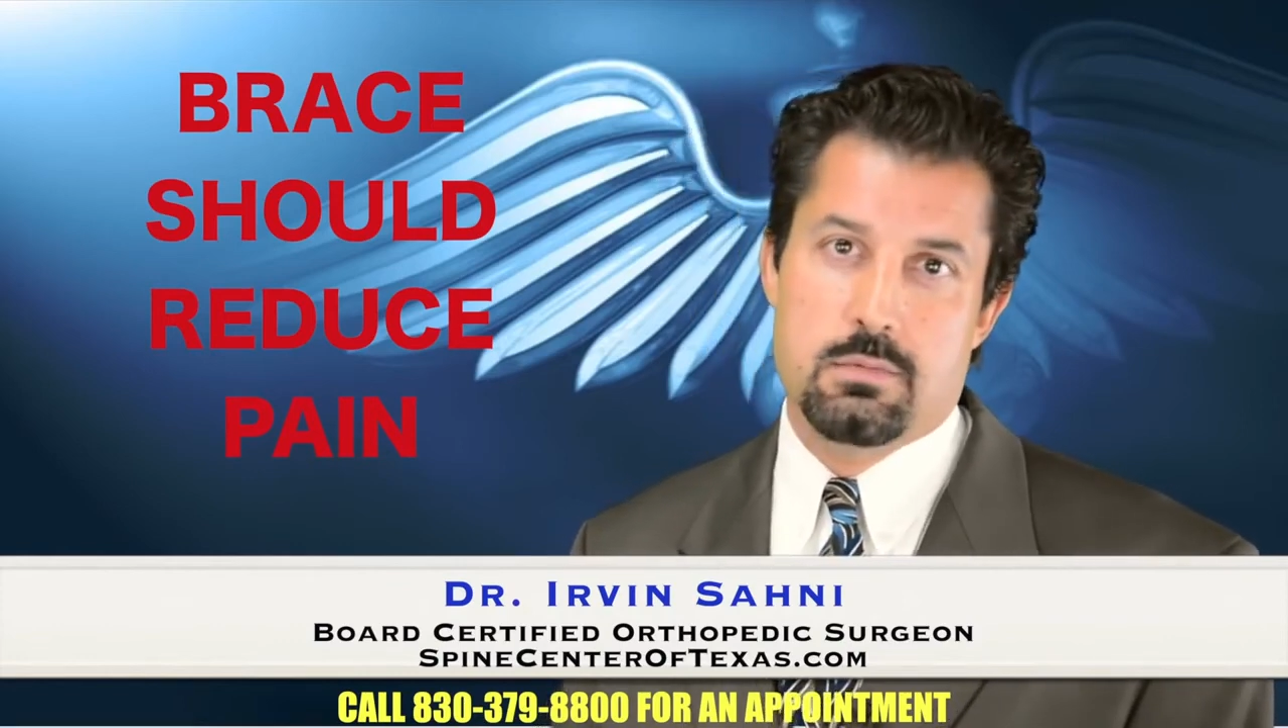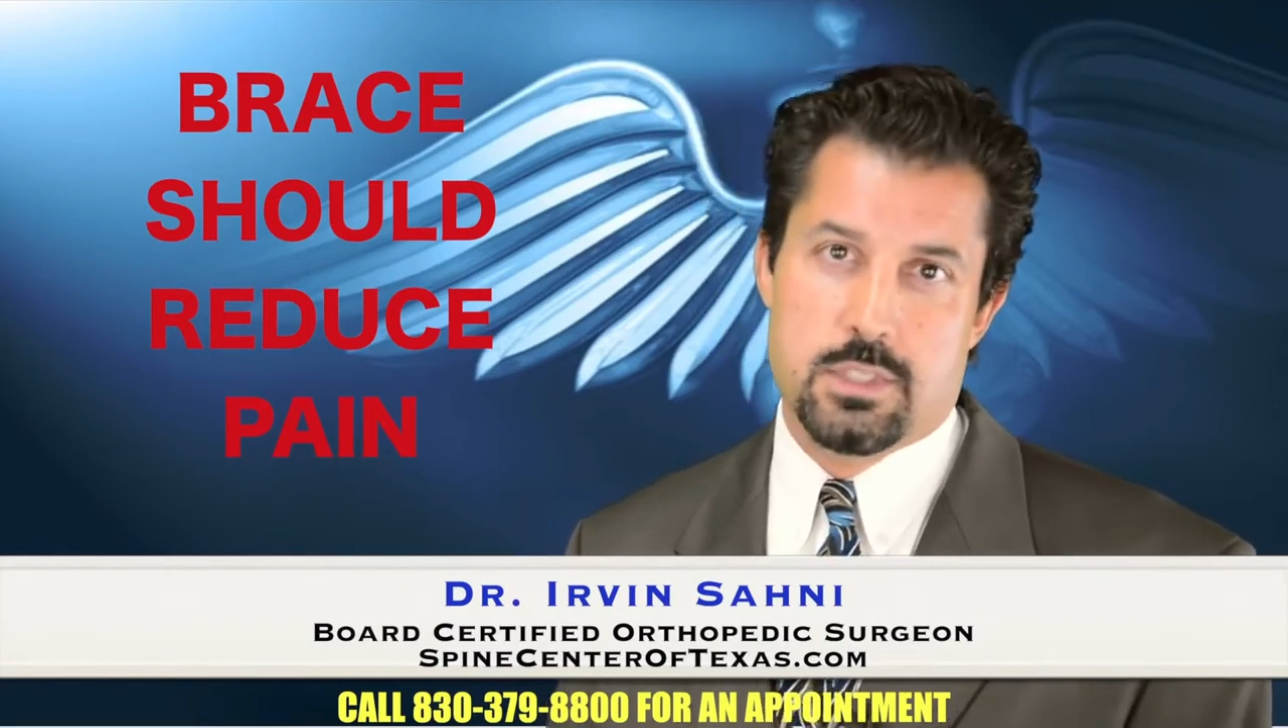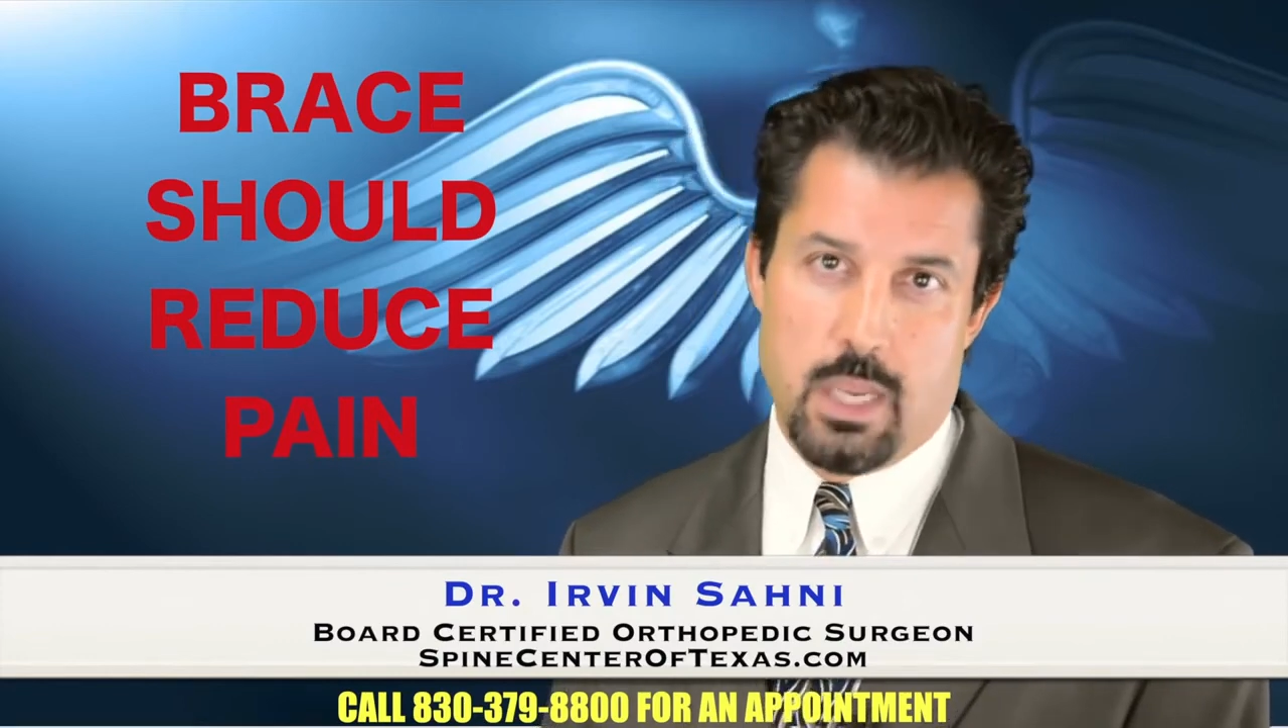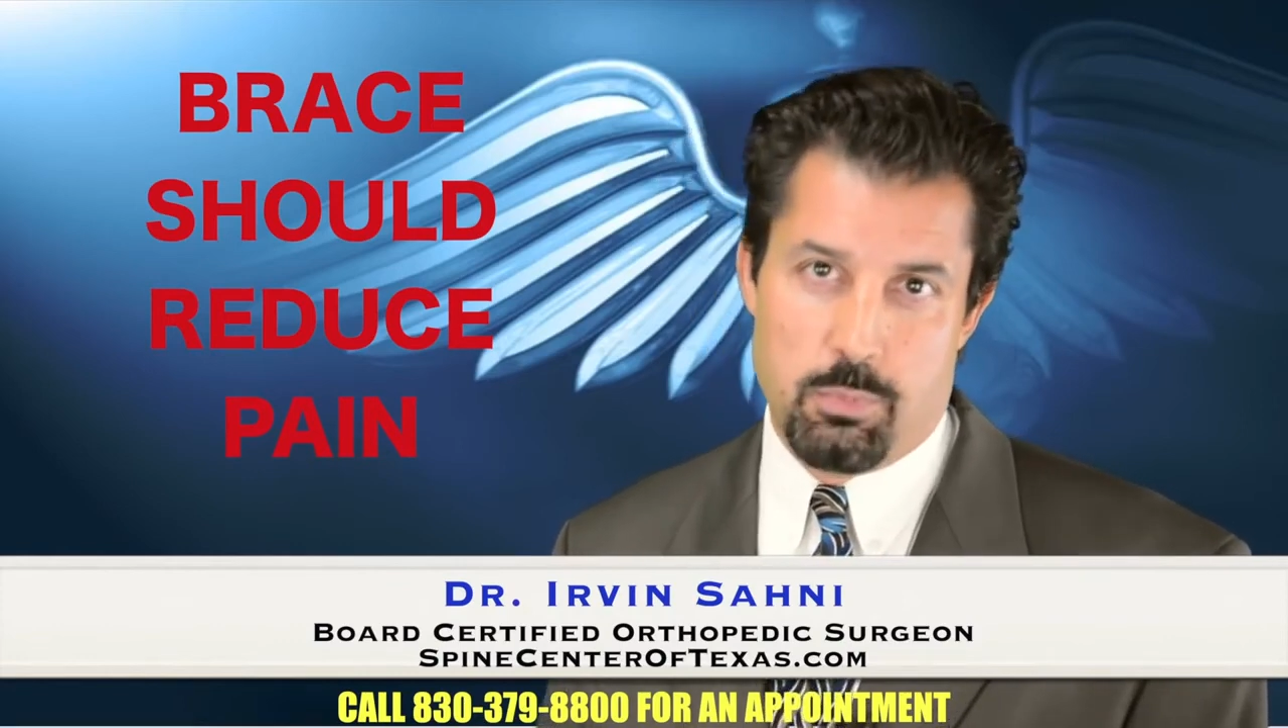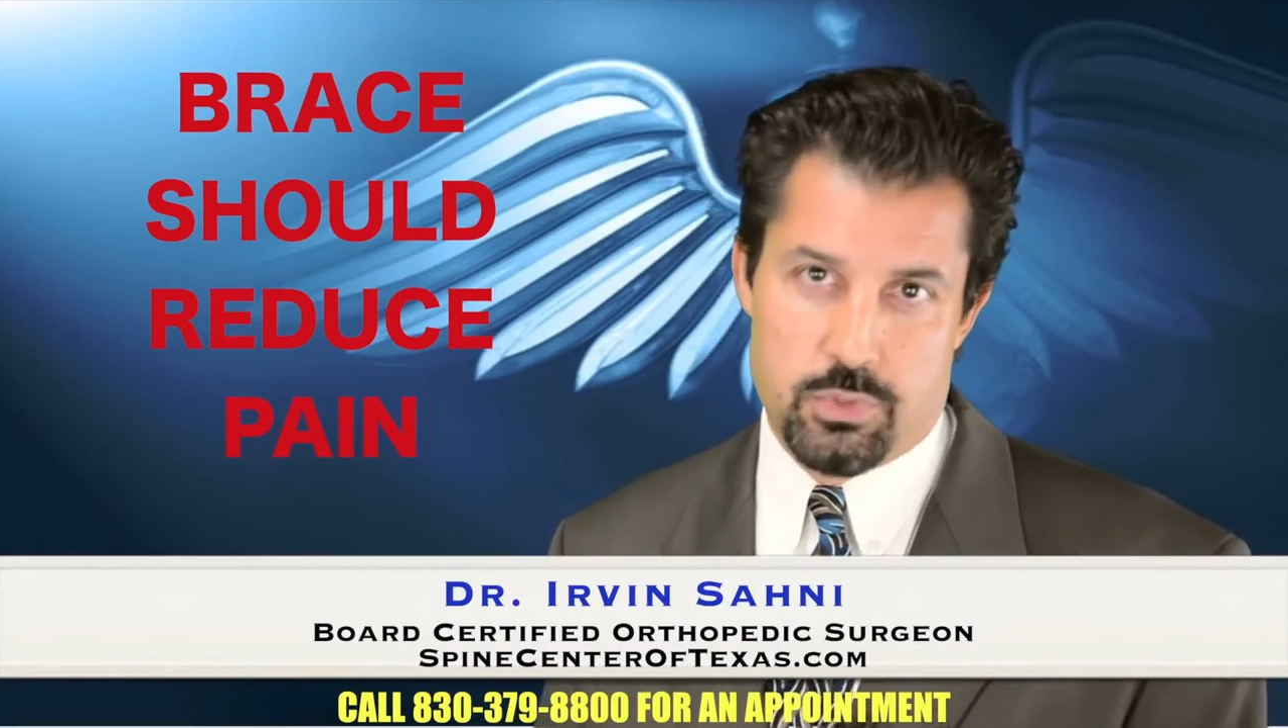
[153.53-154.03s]

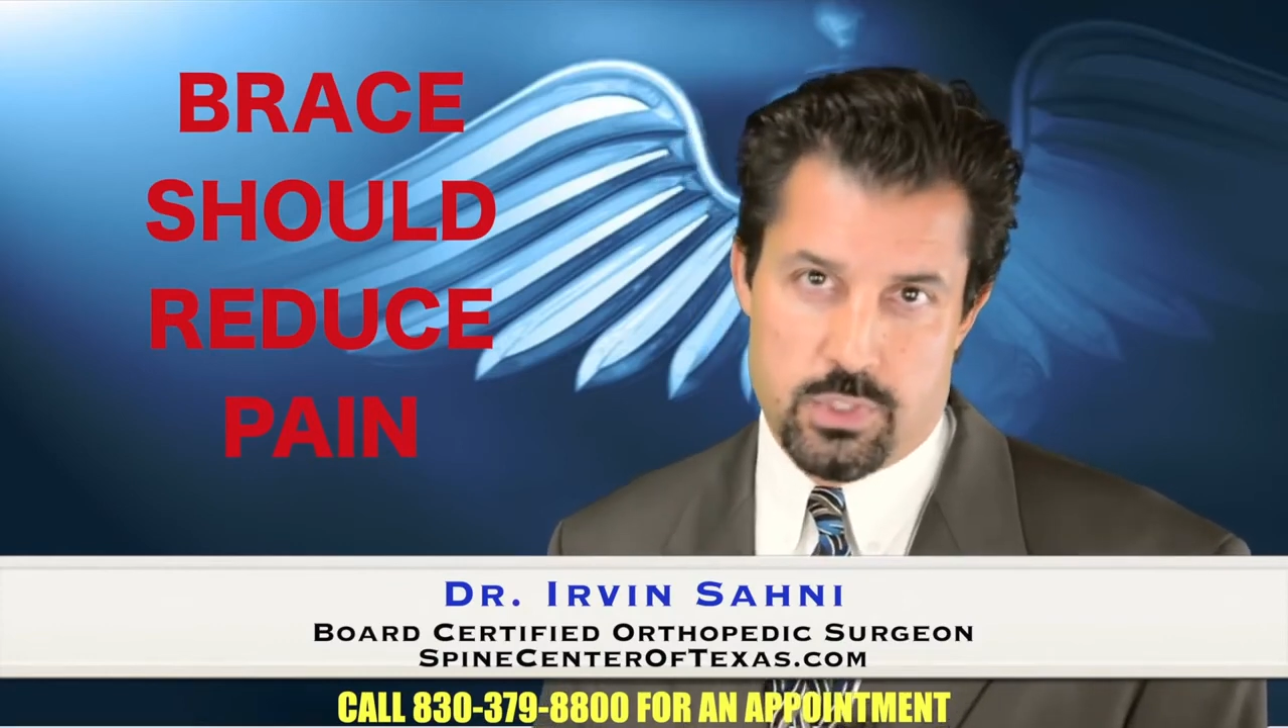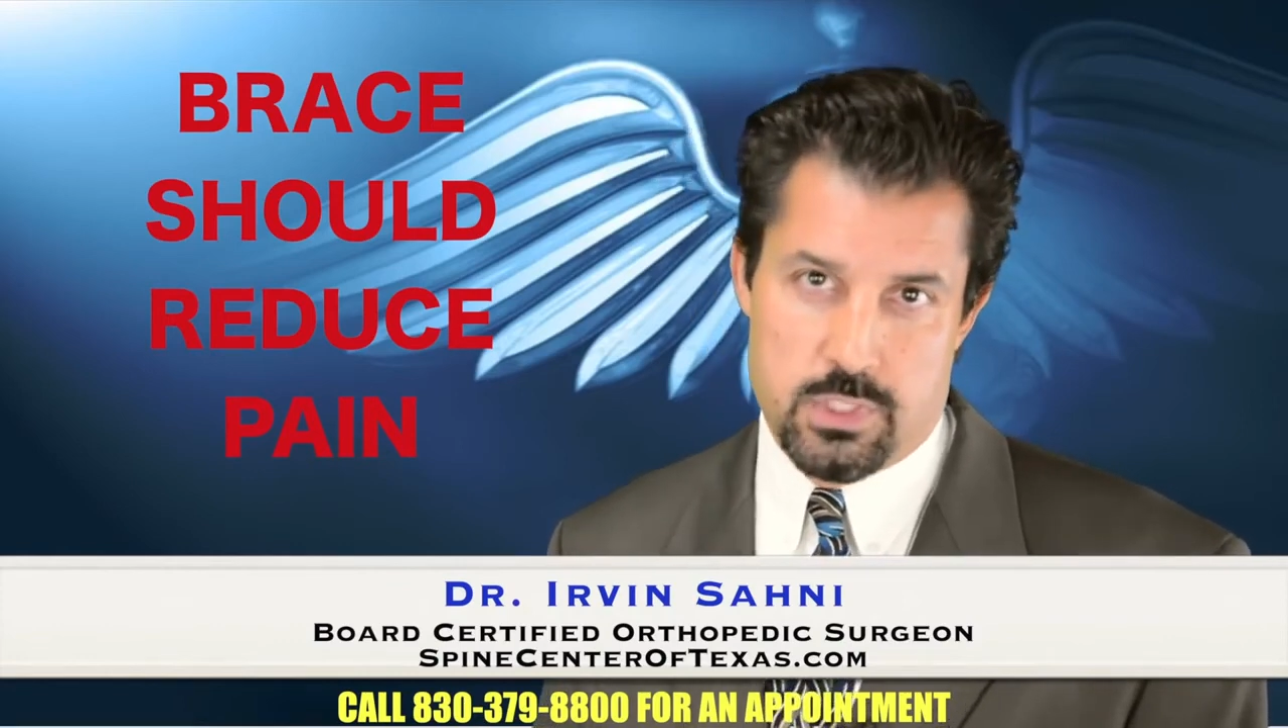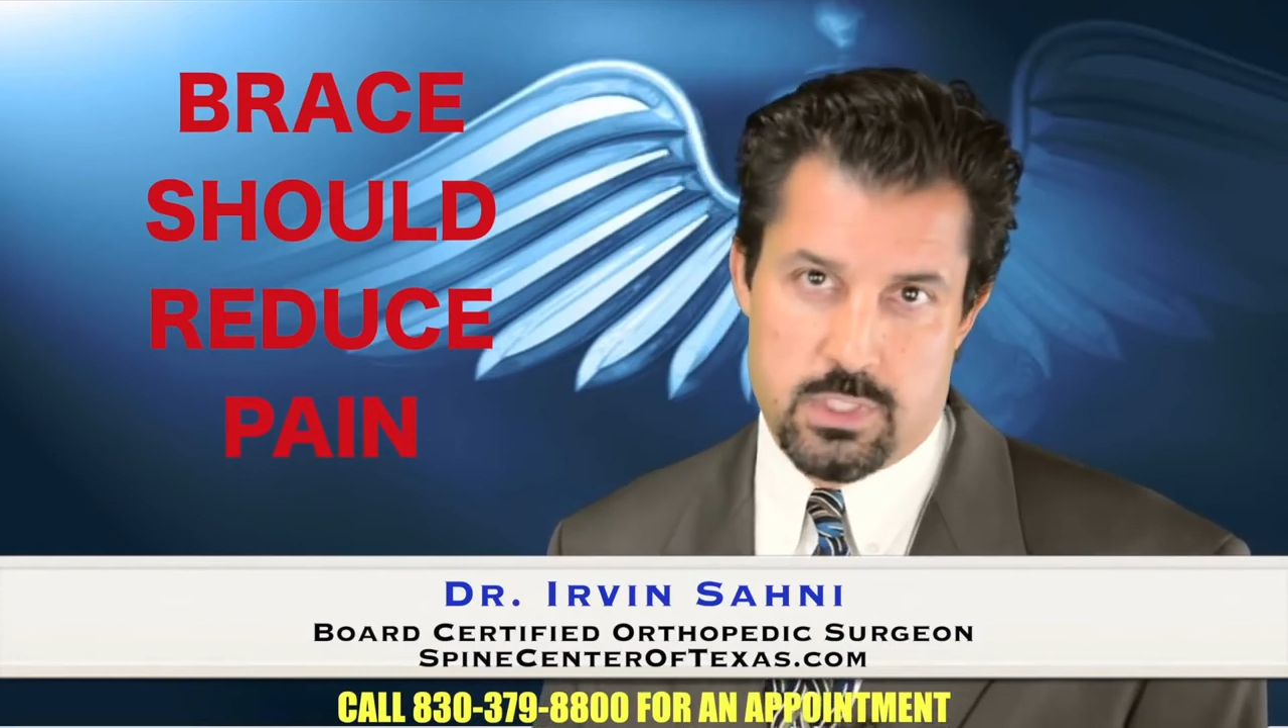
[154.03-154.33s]
staples in